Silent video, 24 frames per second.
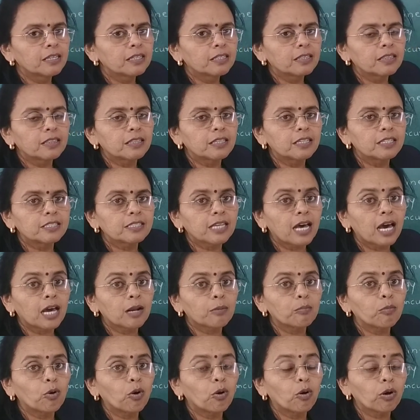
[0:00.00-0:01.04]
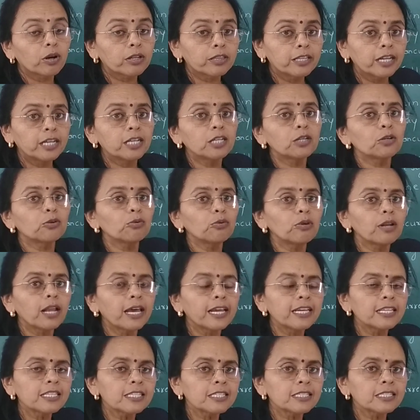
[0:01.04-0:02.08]
These are more than two
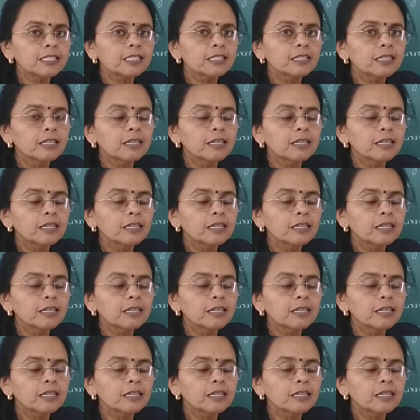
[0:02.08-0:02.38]
lines